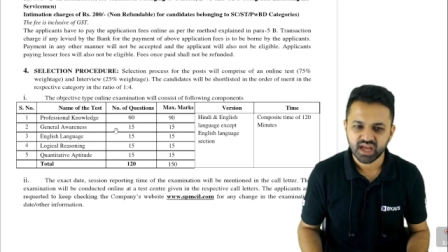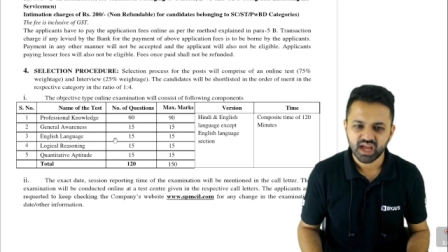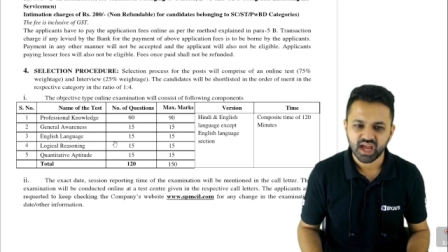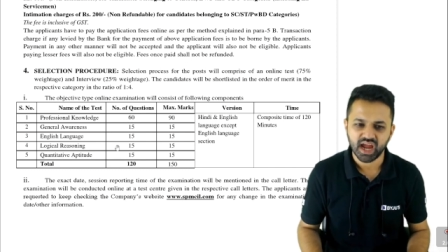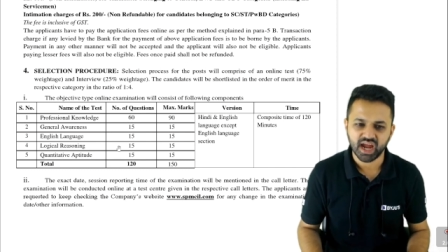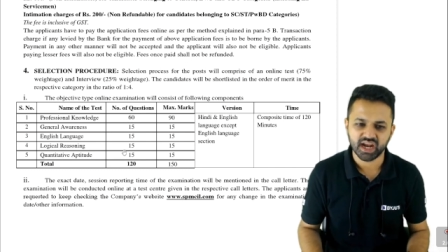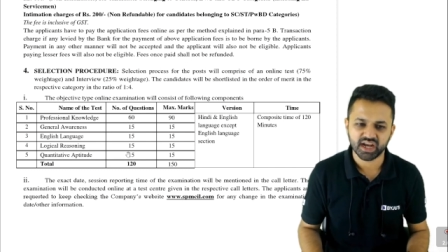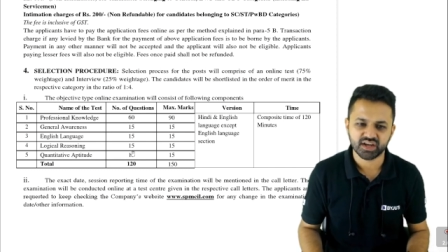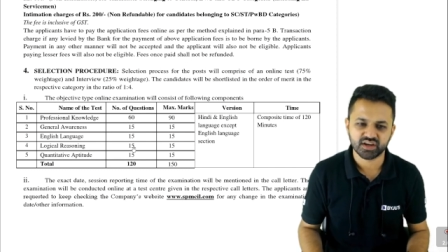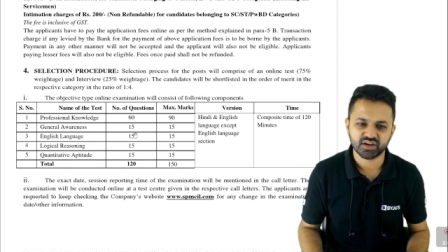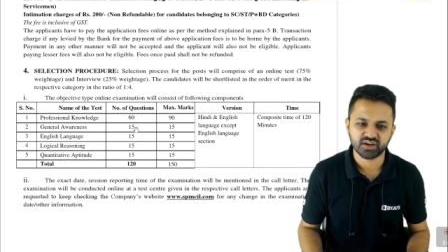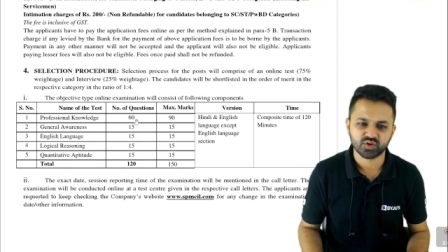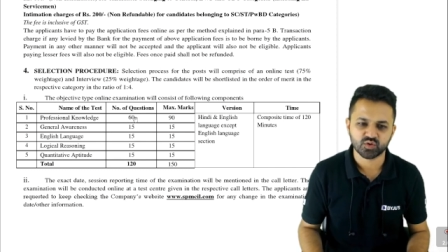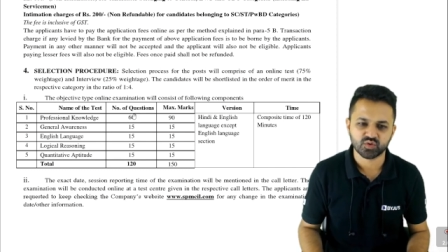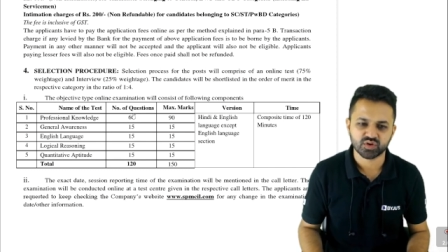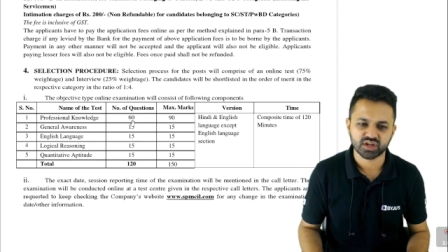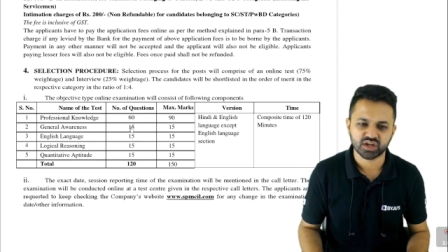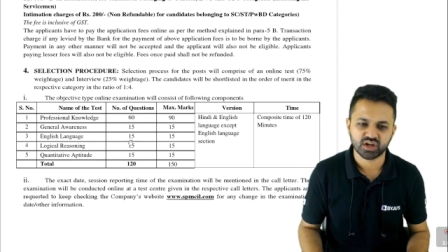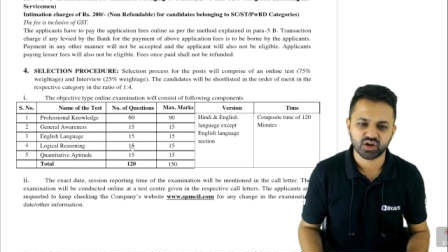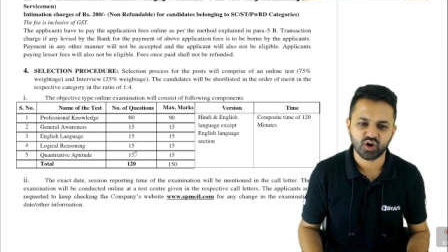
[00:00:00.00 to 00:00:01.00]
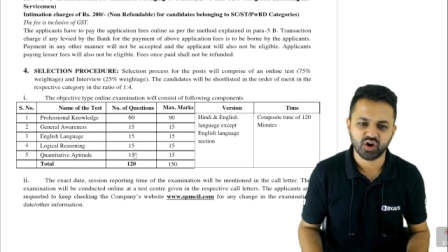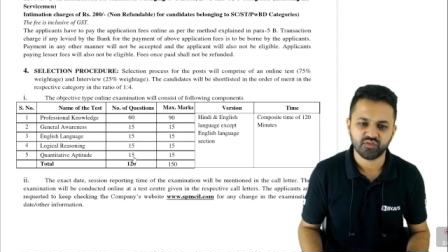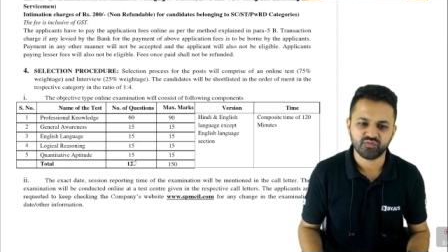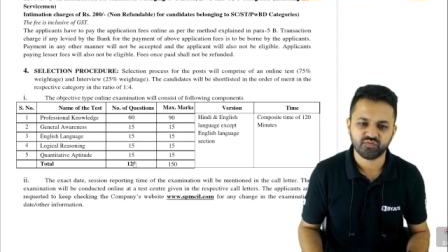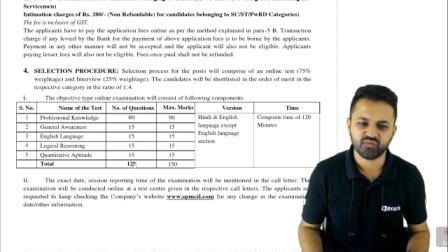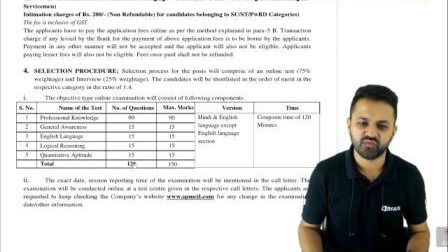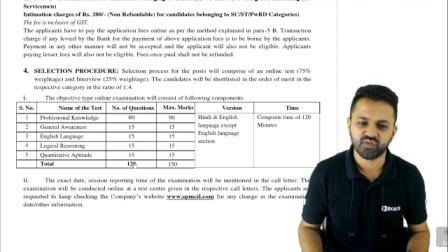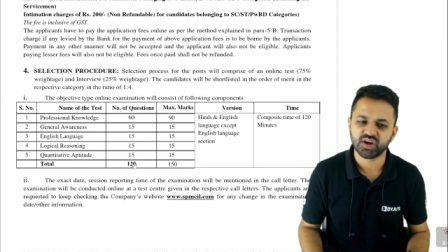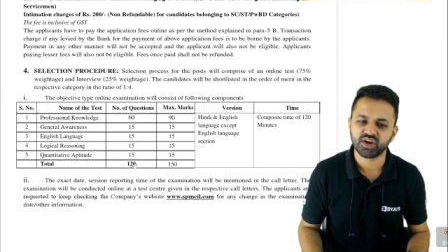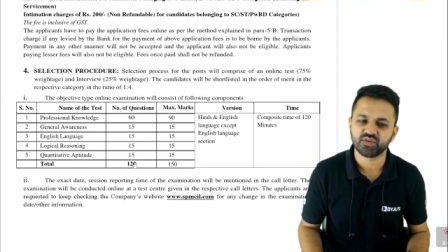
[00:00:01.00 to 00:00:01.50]
and a total
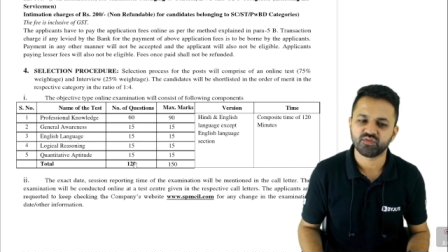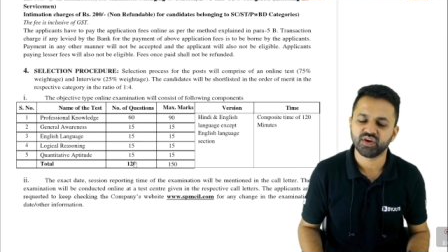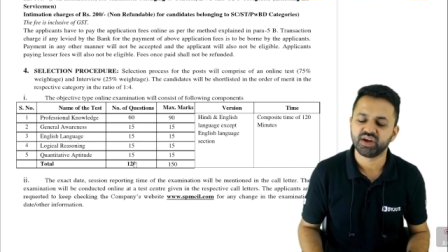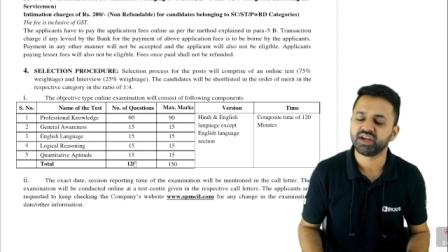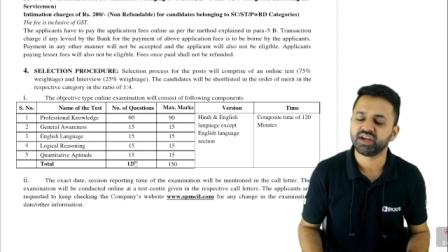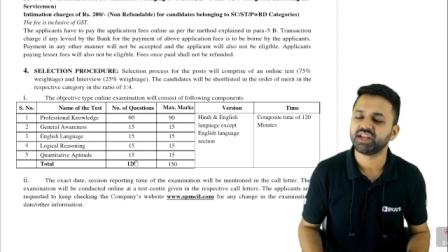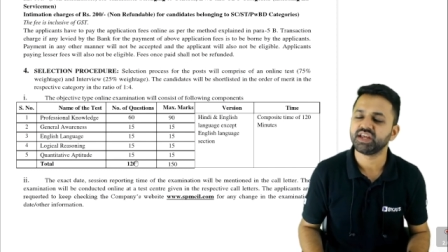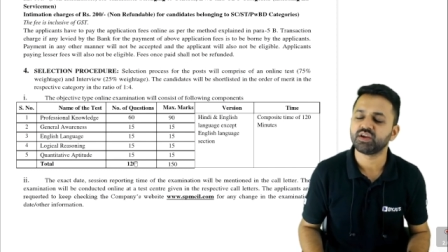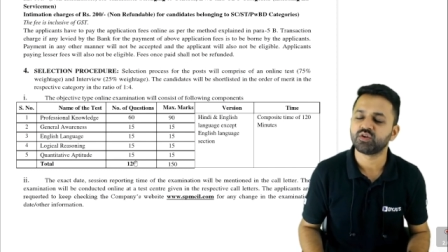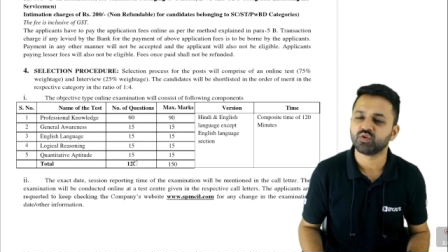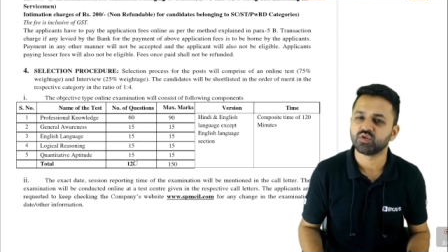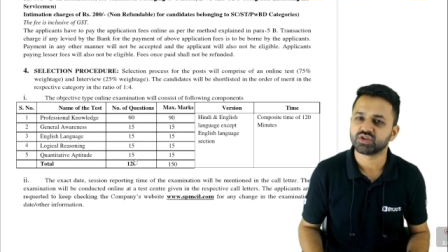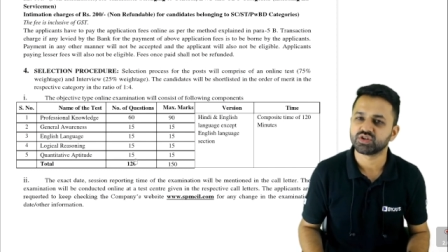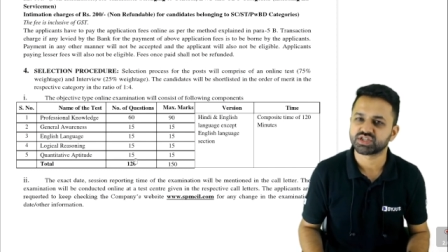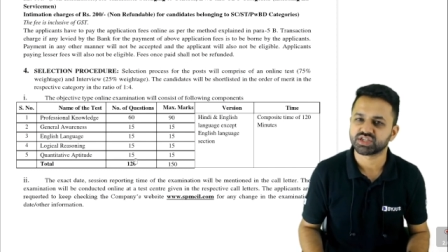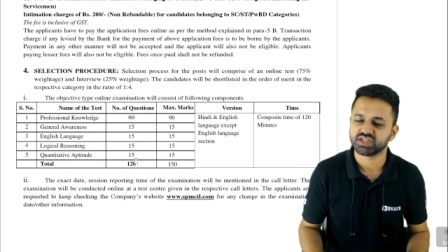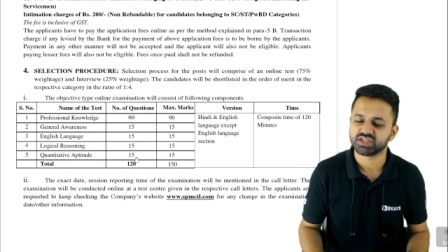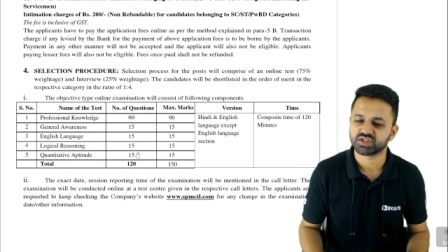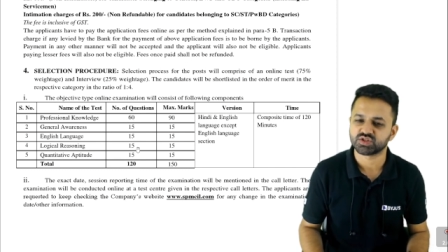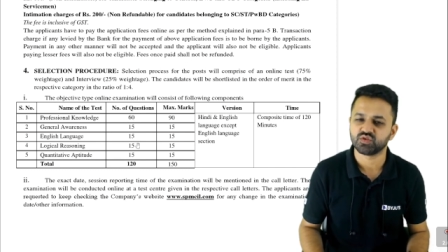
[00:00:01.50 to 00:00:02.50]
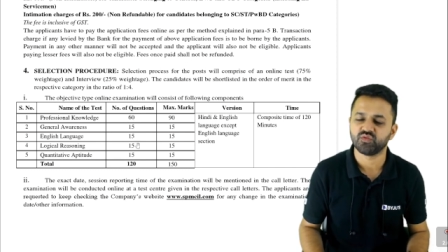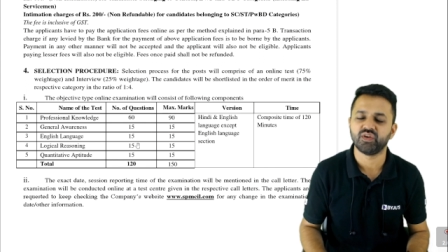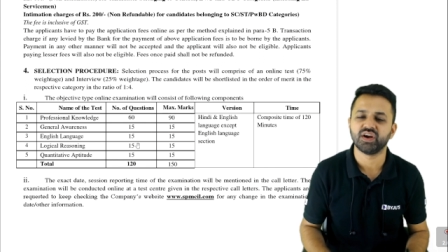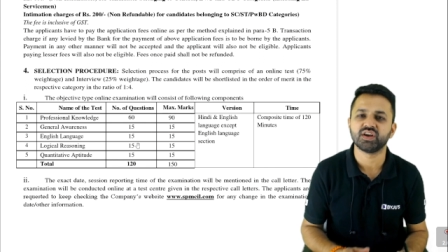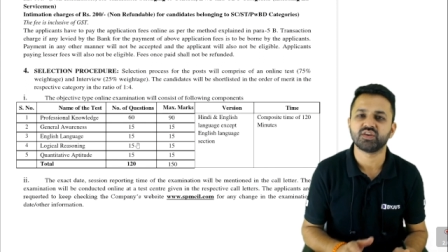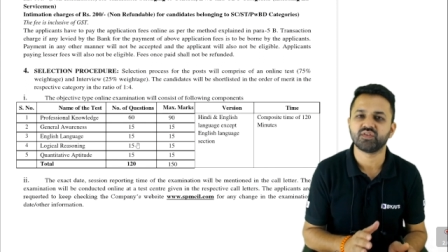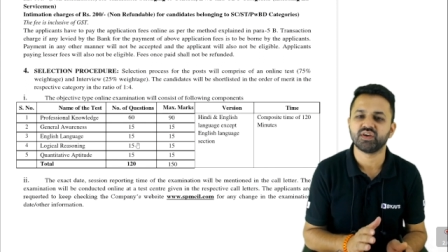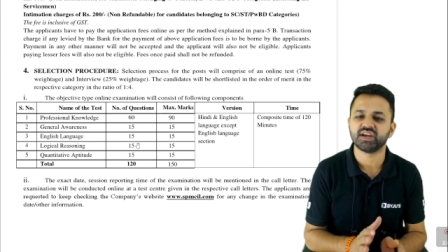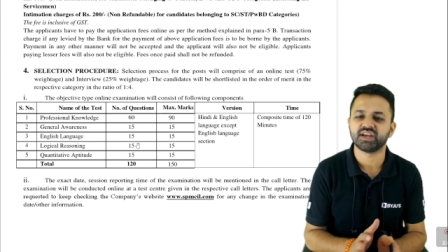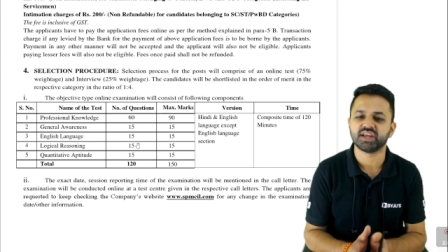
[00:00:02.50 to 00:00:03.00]
of 120 questions so
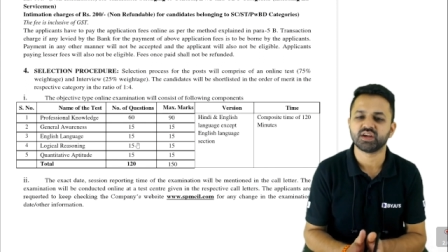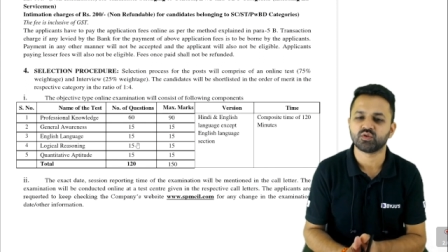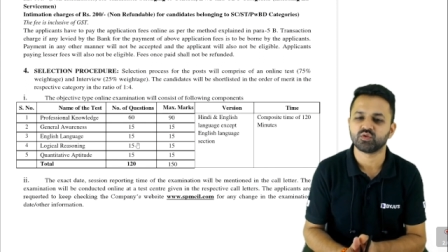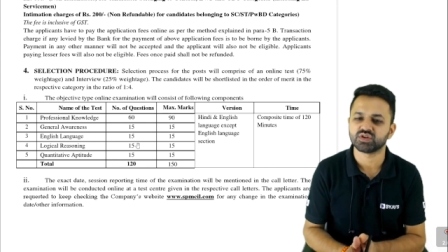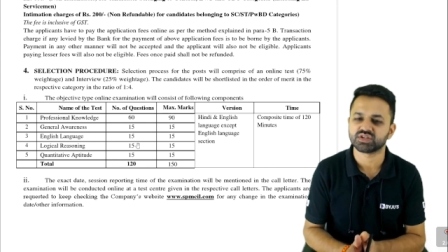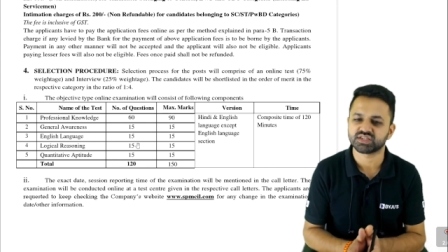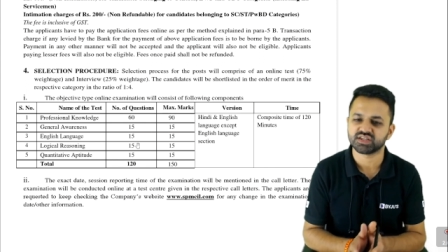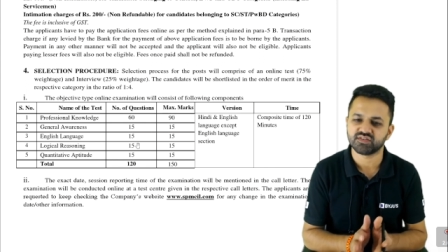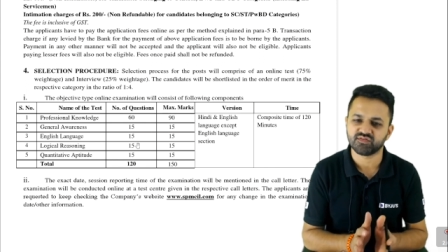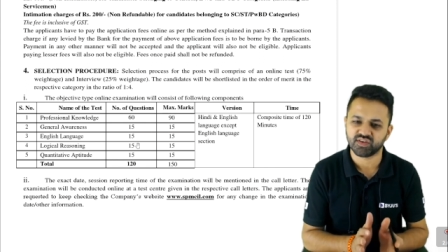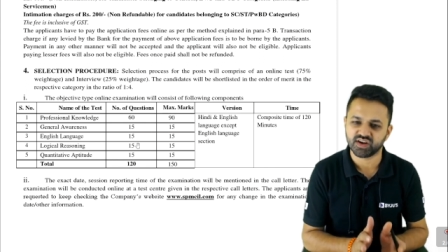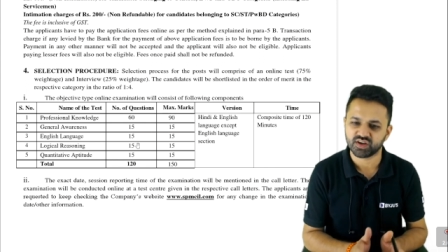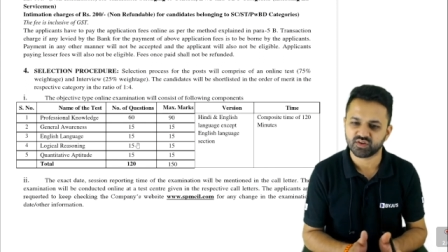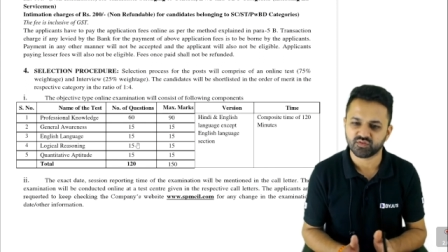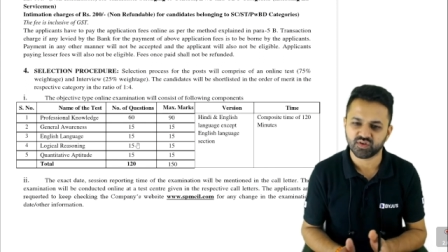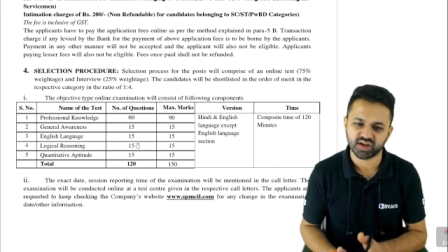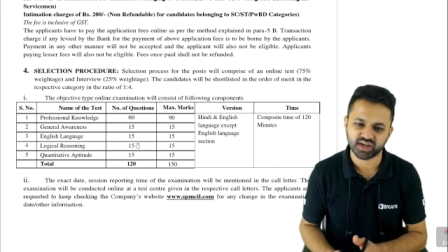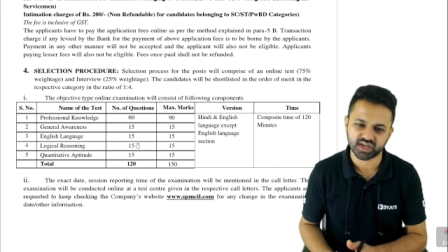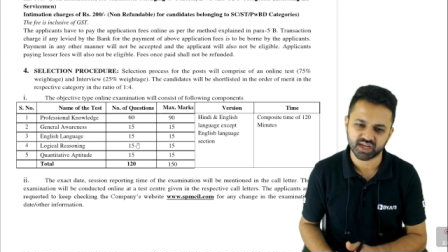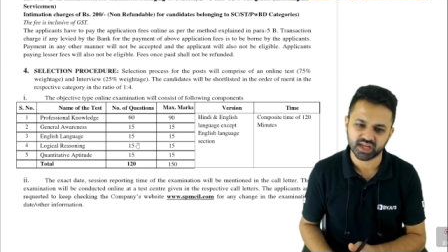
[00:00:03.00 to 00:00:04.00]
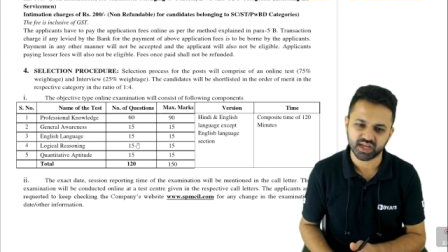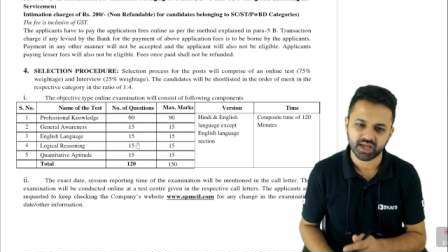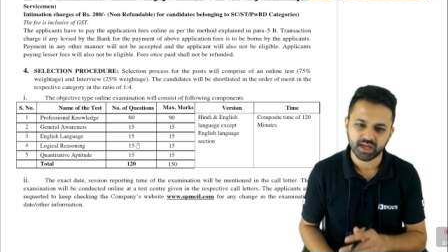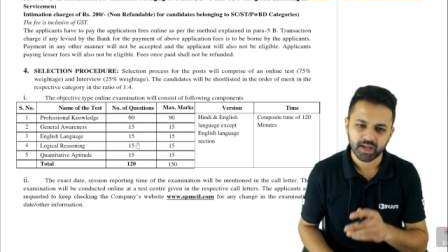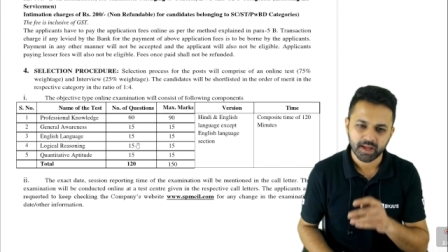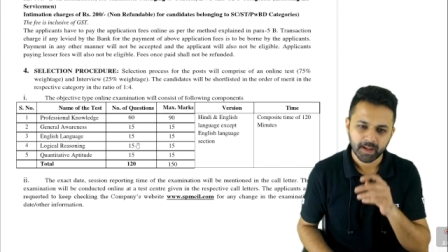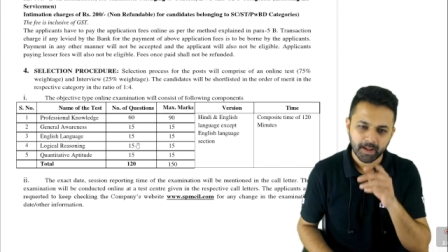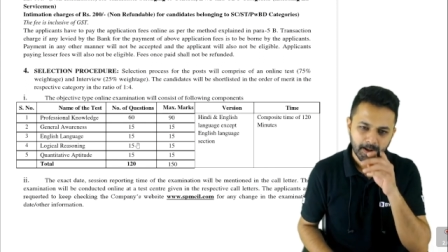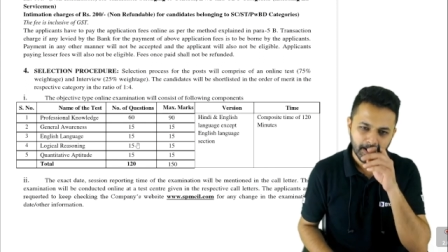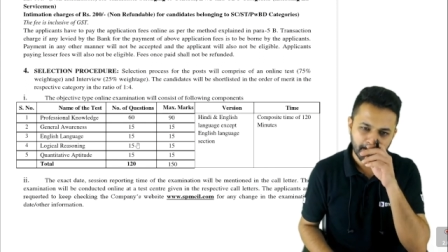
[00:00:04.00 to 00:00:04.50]
120 questions 120
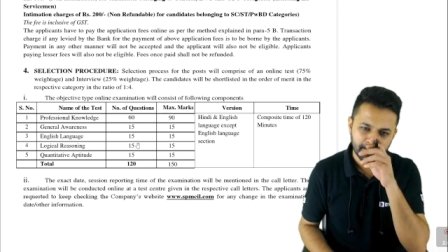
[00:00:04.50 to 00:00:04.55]
uh,